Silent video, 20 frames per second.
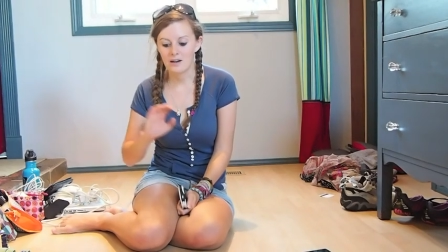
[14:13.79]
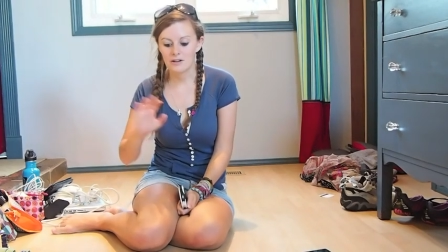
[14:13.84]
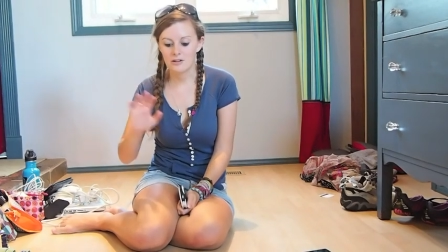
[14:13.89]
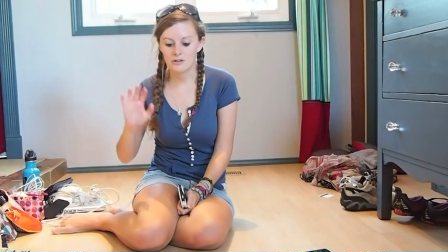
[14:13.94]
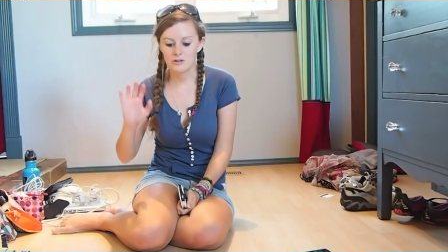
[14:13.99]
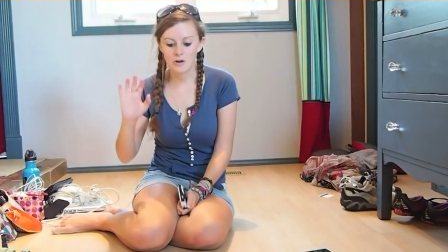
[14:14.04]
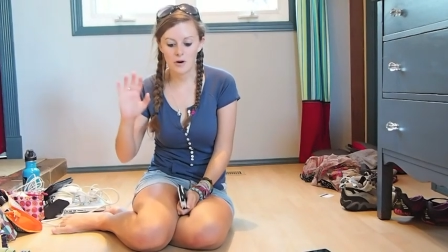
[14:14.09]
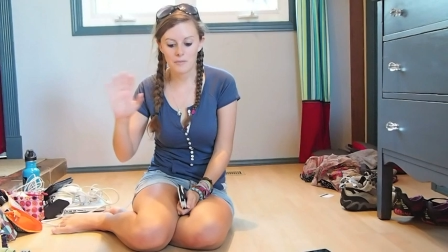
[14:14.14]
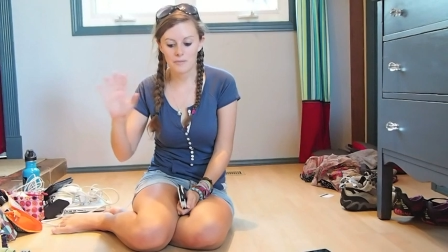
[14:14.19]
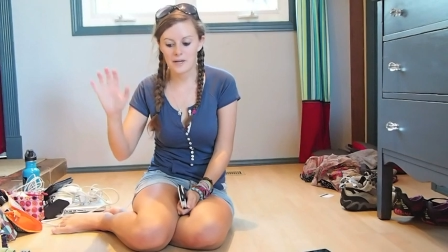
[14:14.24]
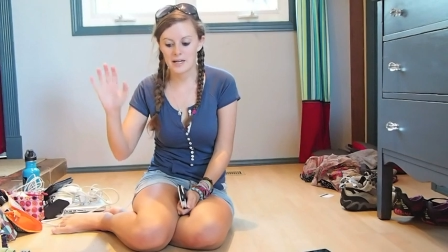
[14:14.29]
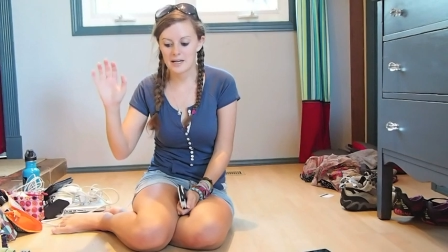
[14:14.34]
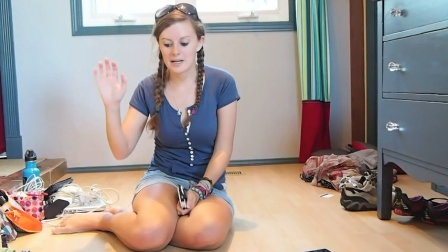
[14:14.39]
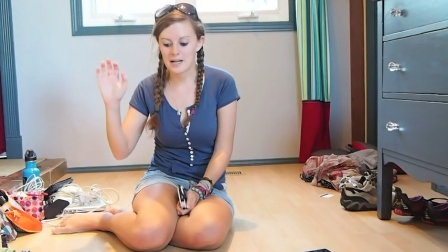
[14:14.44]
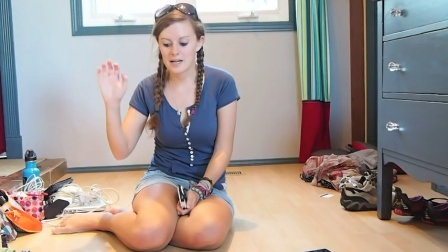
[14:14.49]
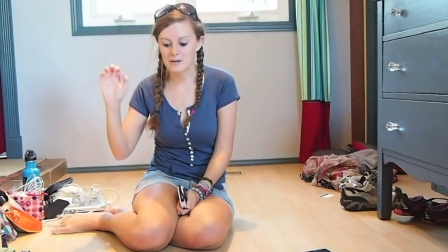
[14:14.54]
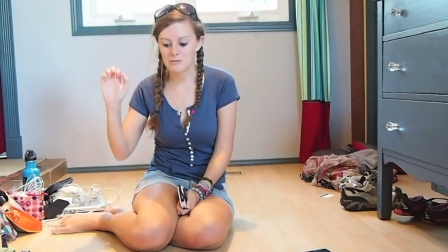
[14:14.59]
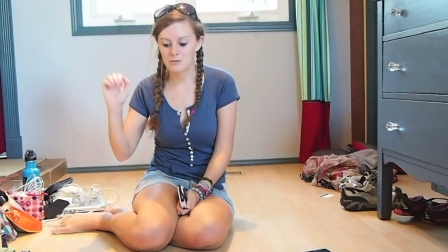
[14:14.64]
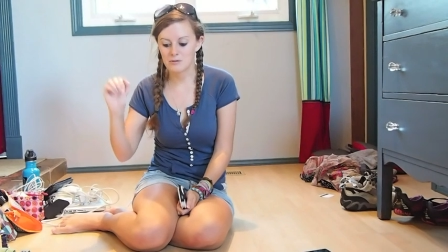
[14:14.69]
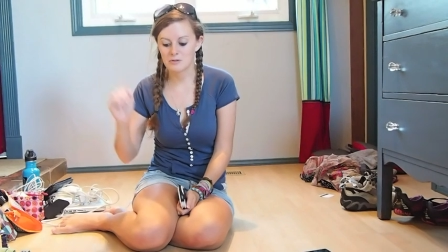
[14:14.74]
not being
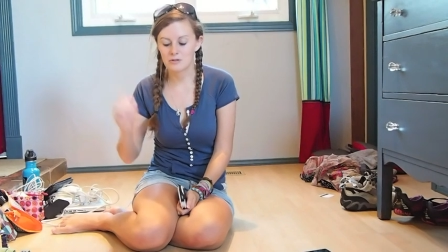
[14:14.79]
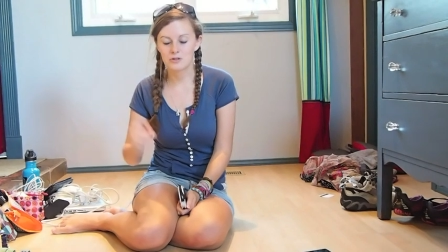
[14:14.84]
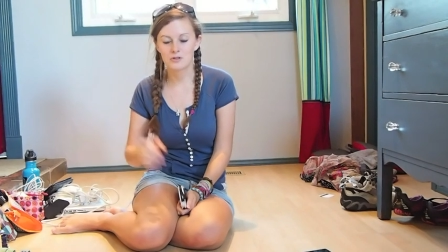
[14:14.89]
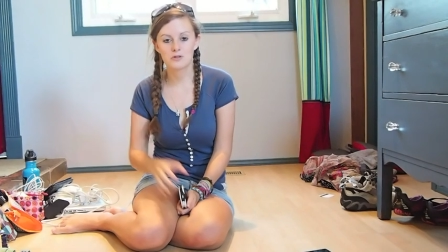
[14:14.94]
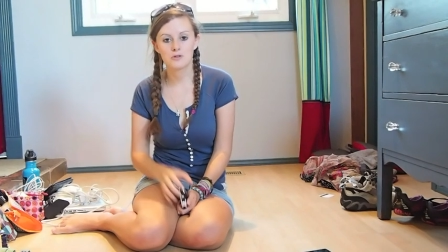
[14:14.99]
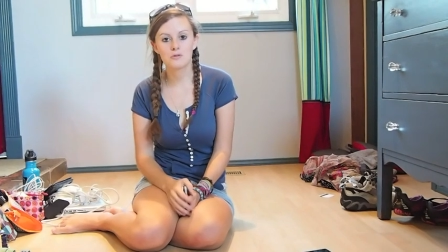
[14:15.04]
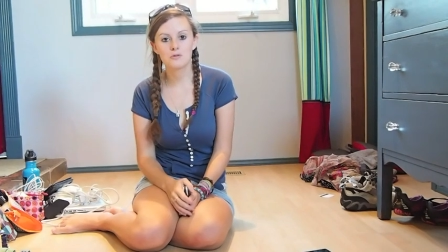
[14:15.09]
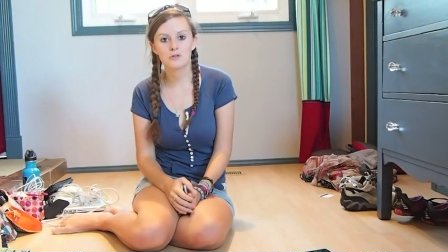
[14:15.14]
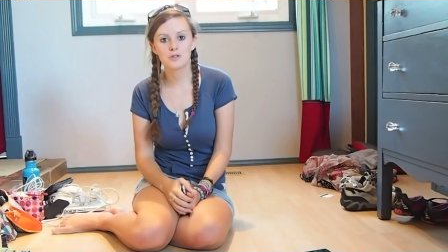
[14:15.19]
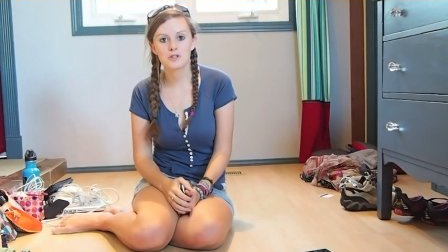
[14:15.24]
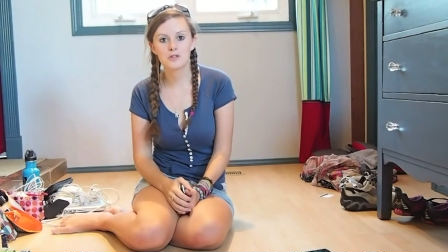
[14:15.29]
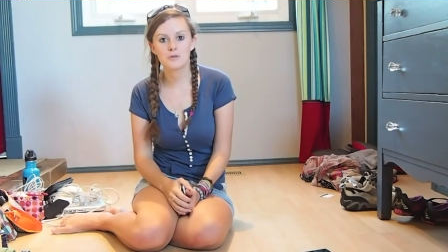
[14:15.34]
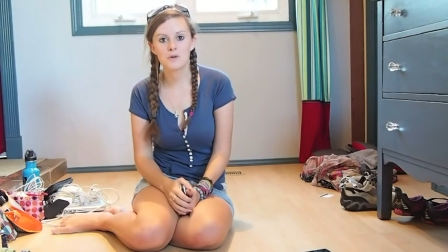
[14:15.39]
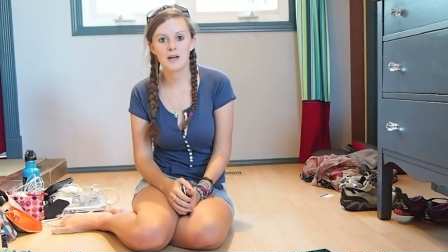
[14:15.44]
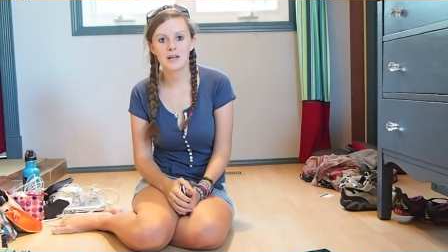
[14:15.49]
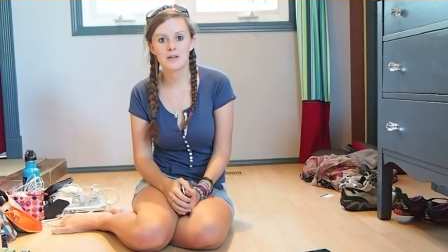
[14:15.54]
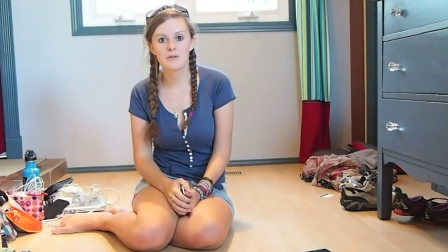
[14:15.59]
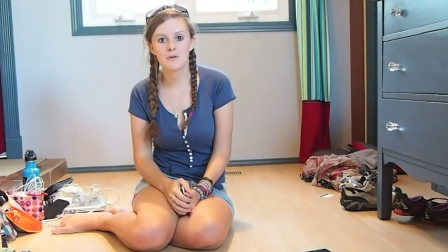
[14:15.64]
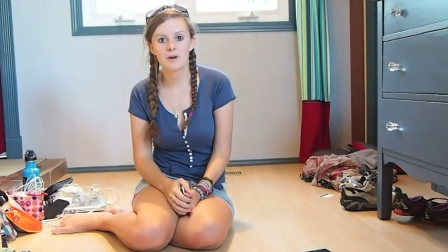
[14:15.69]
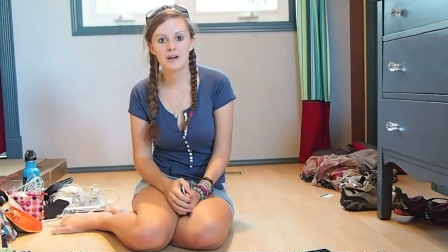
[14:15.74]
able to talk to
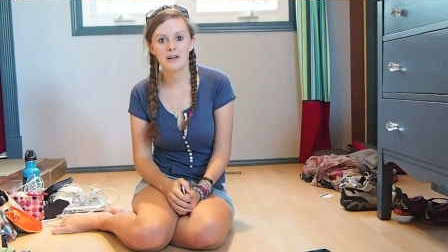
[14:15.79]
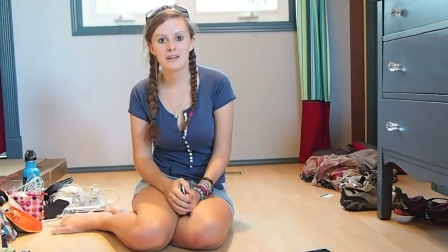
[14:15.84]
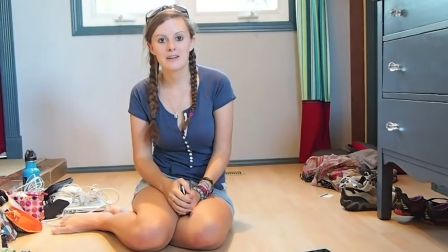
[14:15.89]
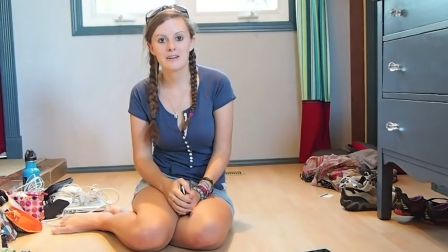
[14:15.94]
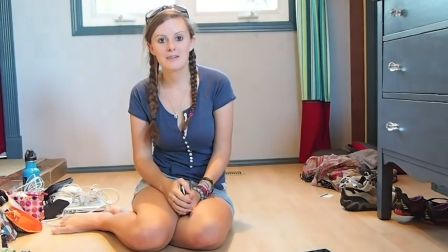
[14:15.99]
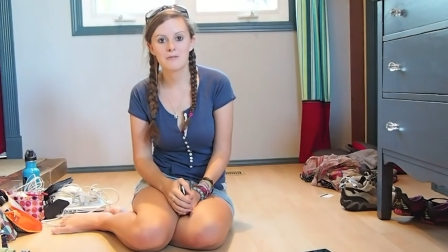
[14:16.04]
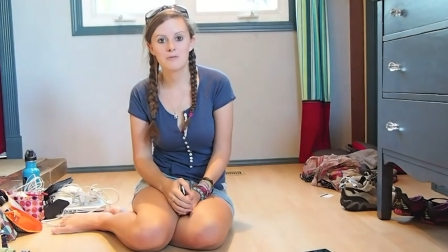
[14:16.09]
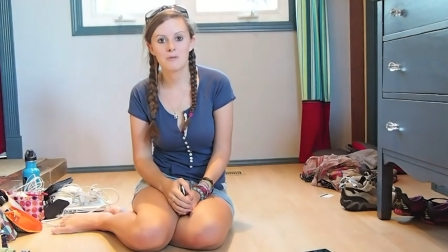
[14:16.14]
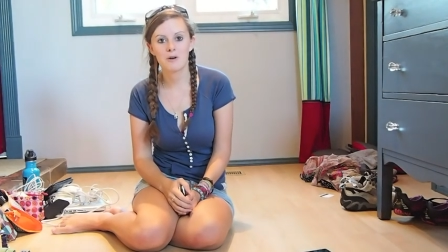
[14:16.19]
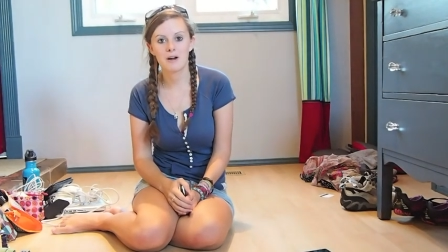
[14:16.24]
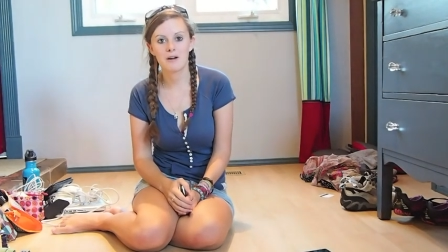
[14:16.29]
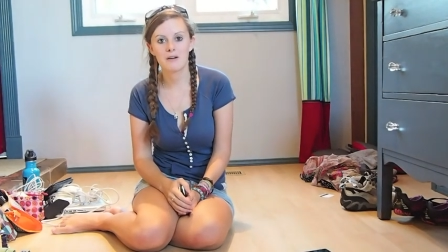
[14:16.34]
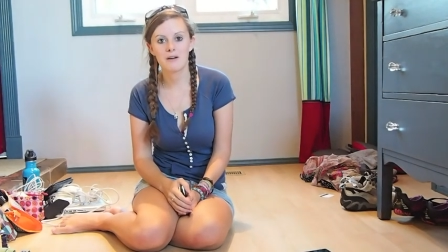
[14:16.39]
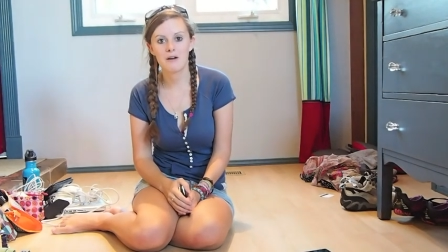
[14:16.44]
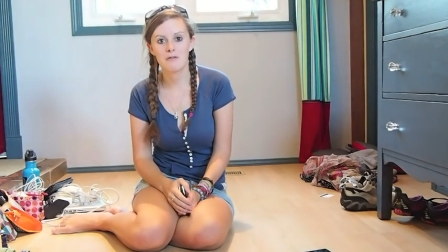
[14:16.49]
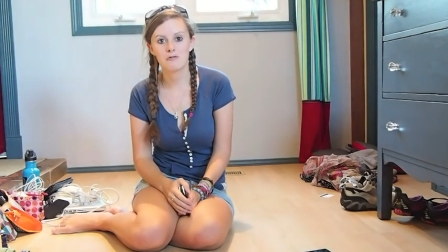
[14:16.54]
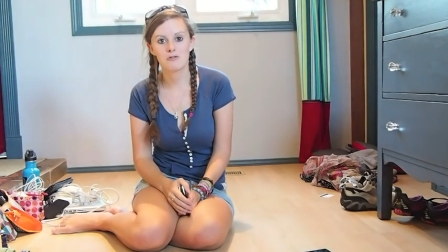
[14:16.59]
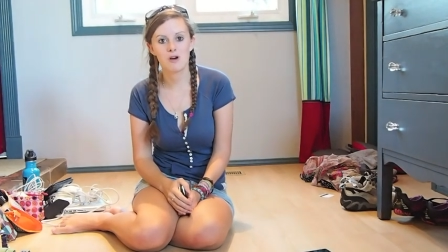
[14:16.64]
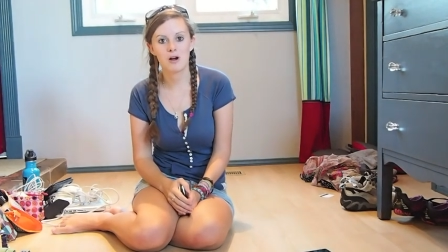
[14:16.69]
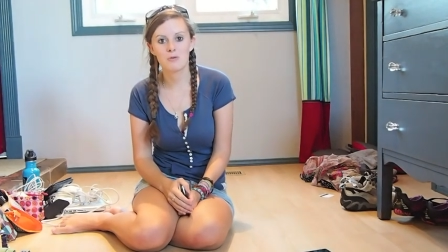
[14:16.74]
anyone
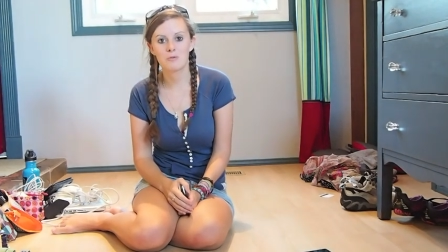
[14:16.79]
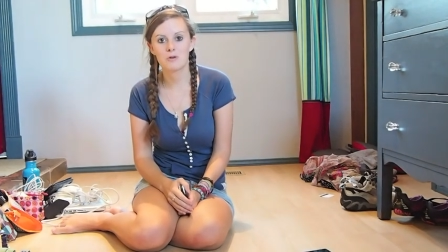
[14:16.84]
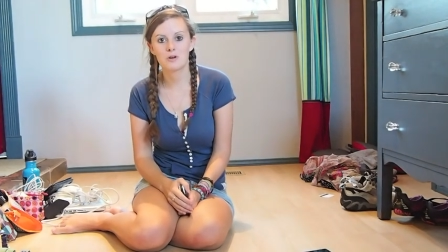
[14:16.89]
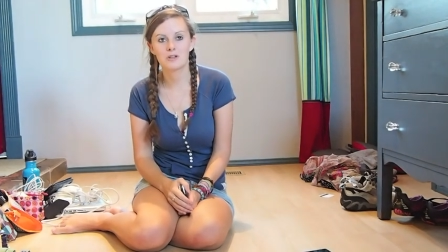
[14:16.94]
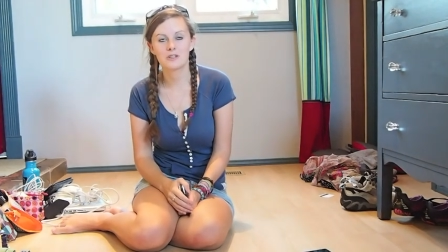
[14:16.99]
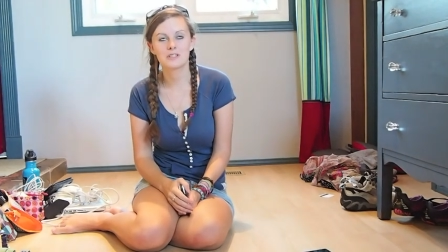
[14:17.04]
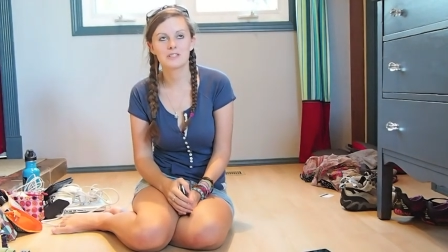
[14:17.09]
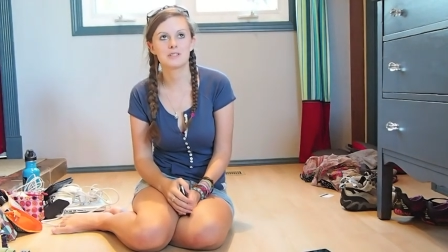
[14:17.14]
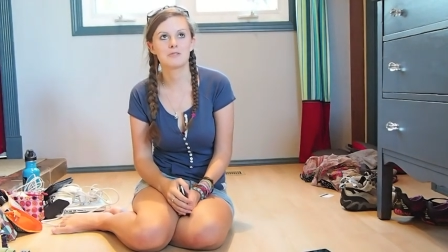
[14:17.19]
wherever I was.